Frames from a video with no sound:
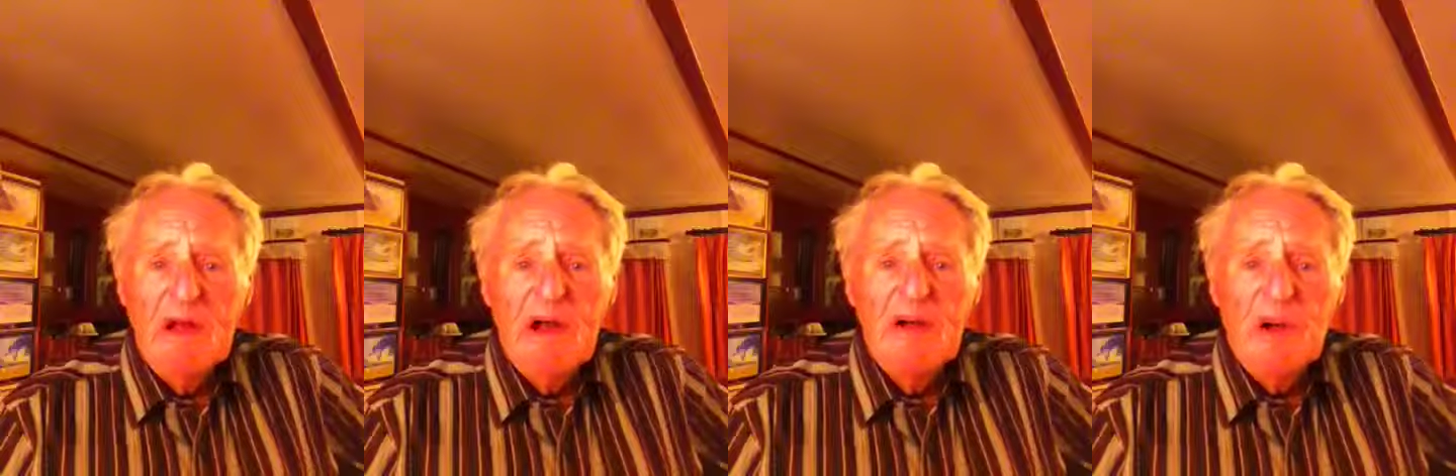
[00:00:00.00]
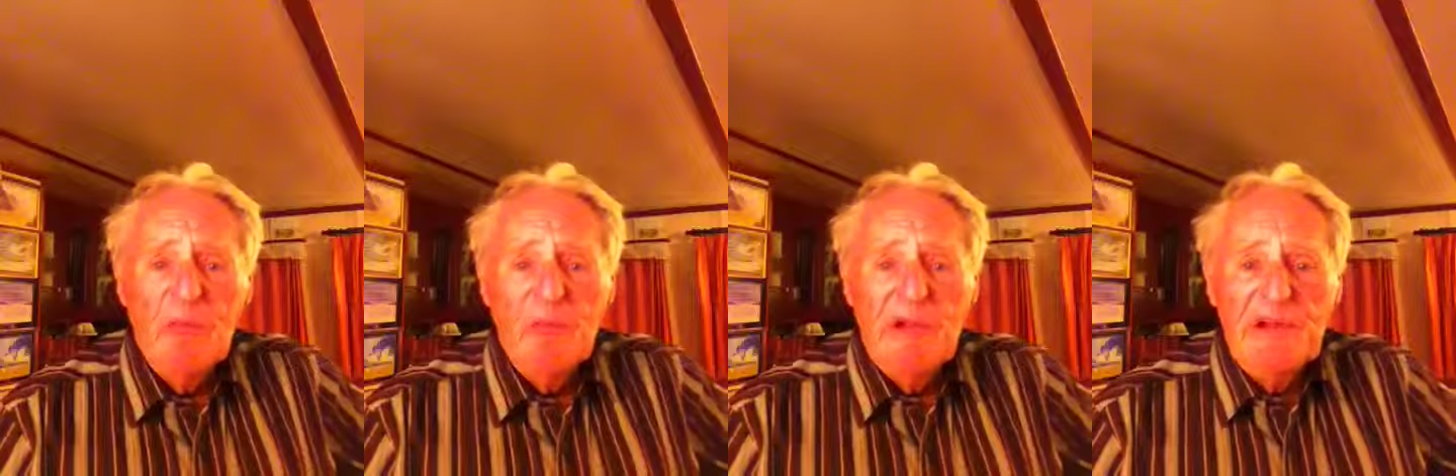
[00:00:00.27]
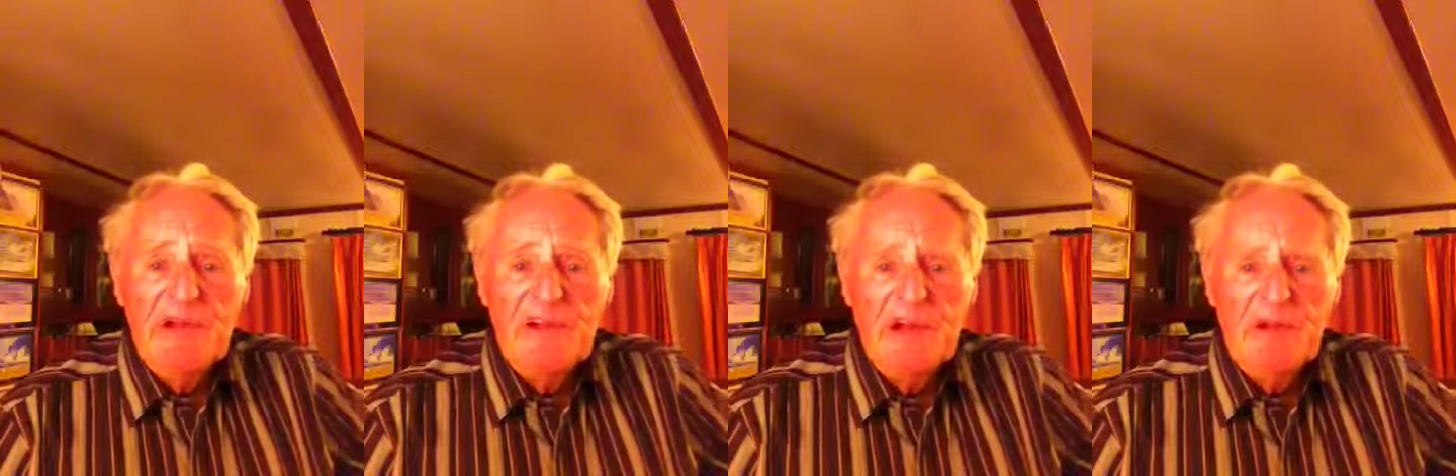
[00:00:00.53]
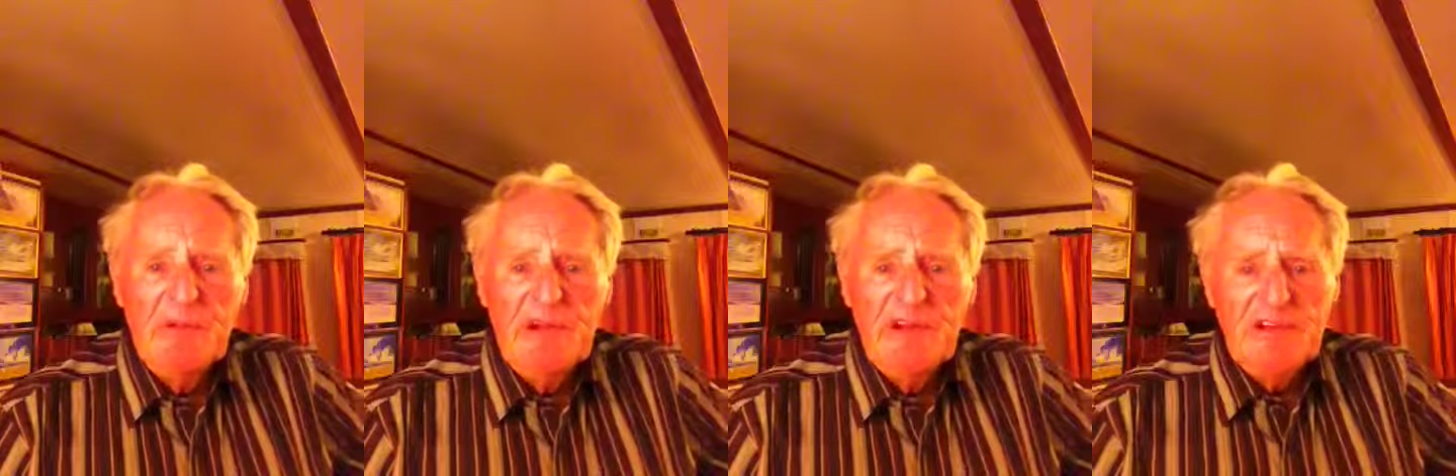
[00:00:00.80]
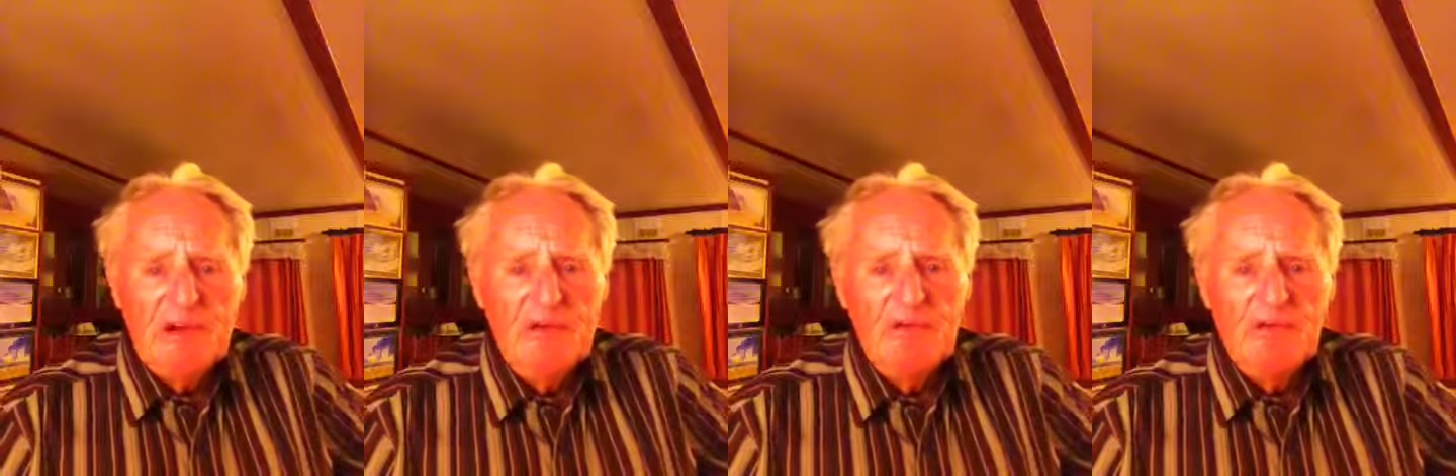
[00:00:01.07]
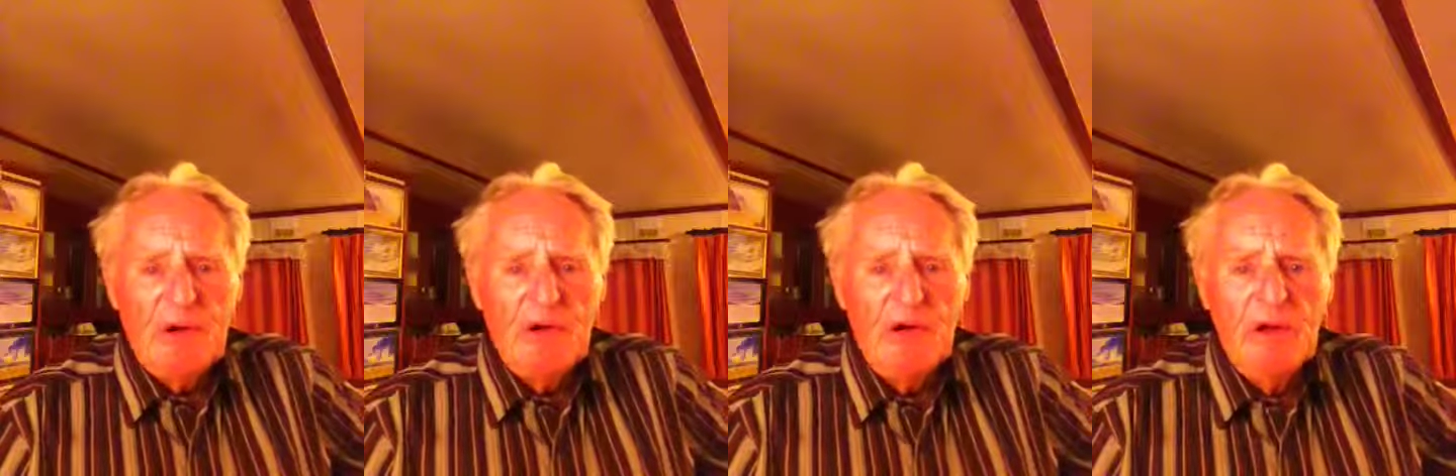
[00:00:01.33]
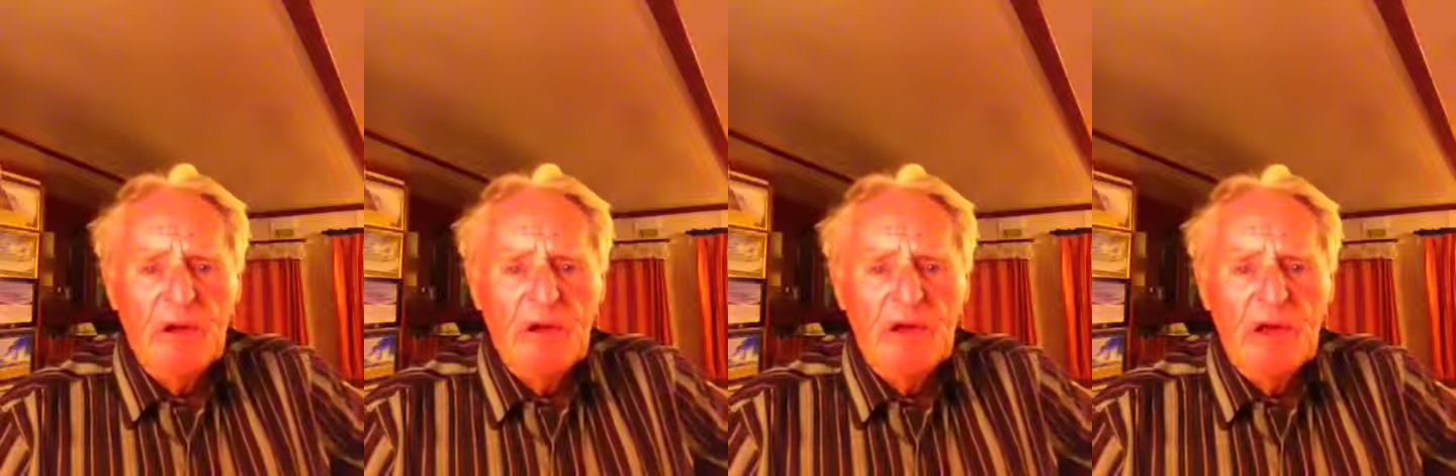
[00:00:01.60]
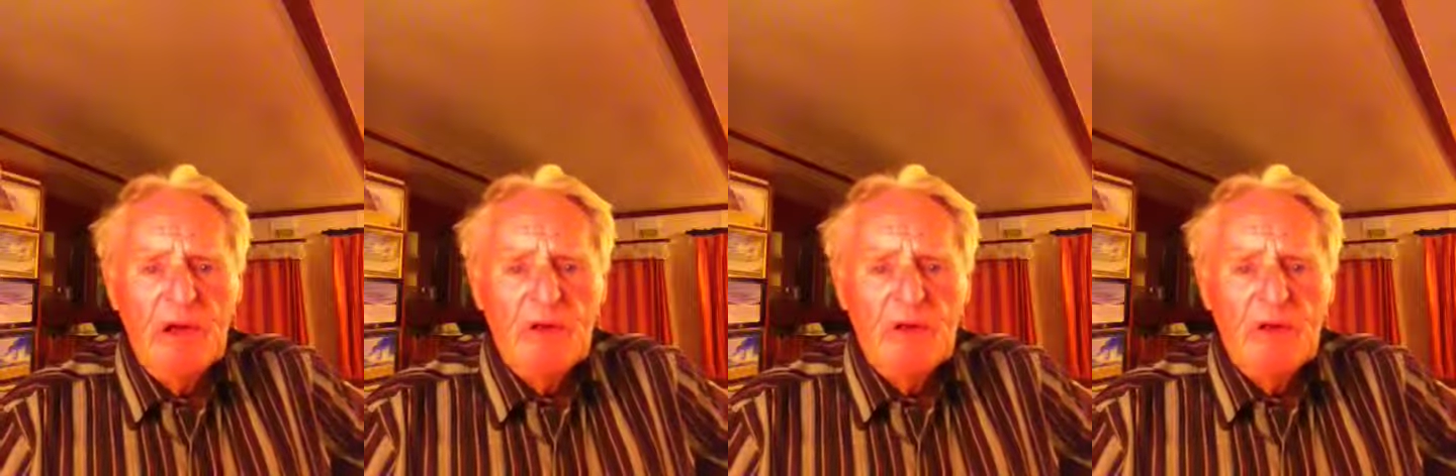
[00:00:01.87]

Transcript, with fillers: A complete dinner in tin foil